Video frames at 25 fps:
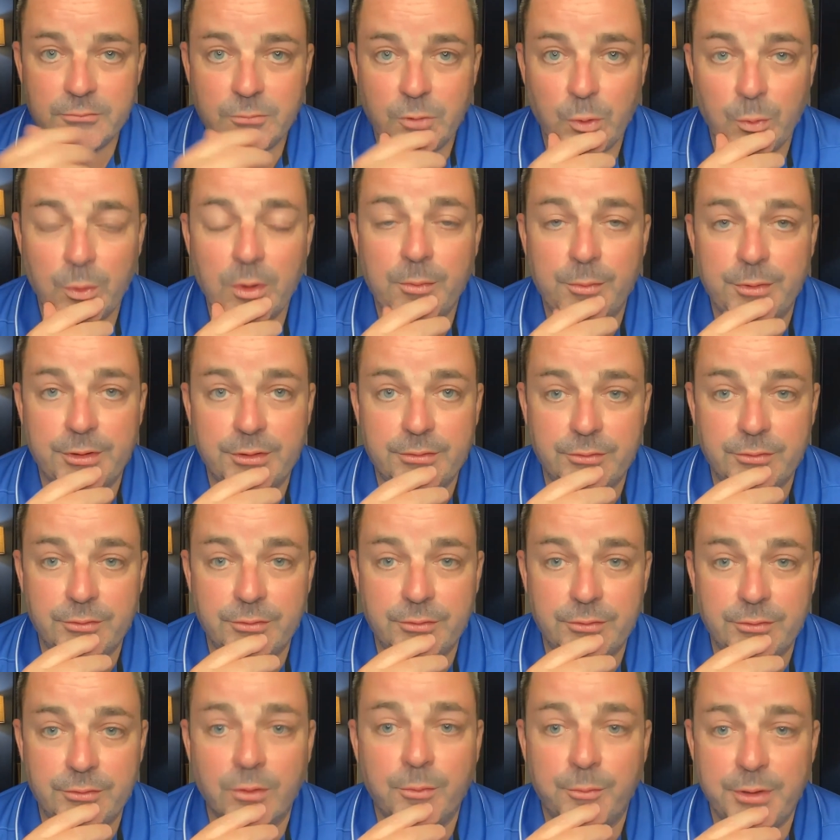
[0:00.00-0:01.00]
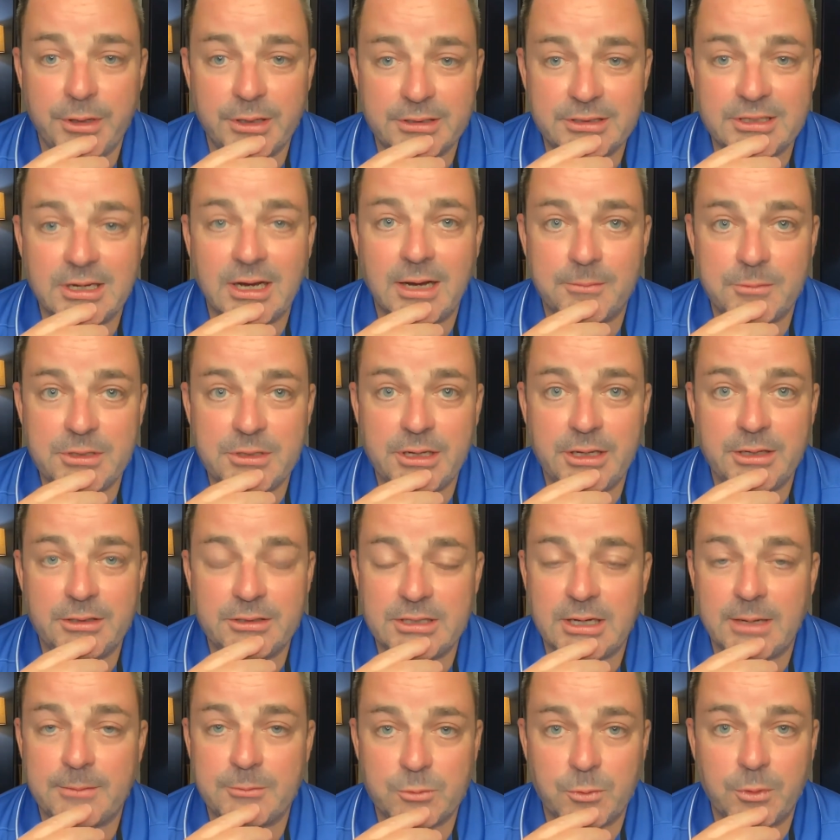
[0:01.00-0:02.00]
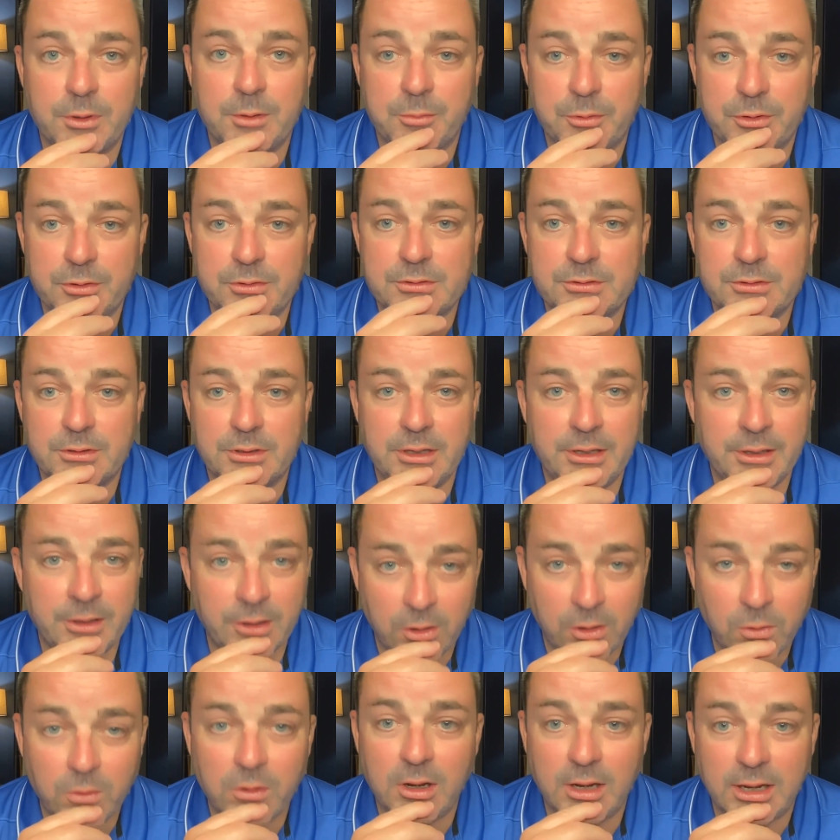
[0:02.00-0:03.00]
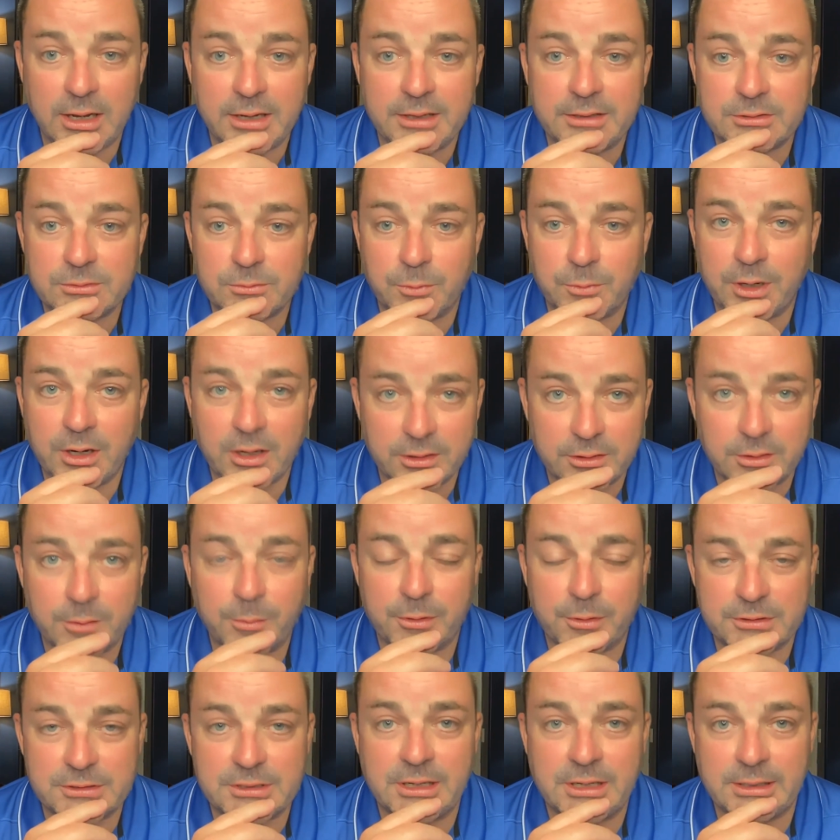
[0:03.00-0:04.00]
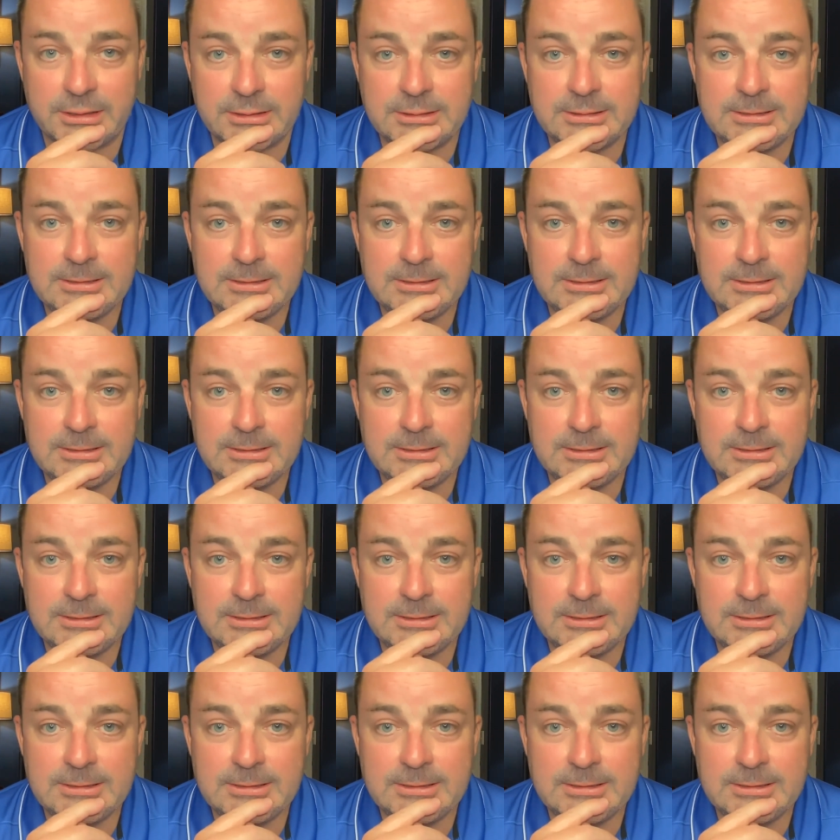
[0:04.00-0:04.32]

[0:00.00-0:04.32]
You'll be a top 10, top 20 producer in the whole alliance, 100%.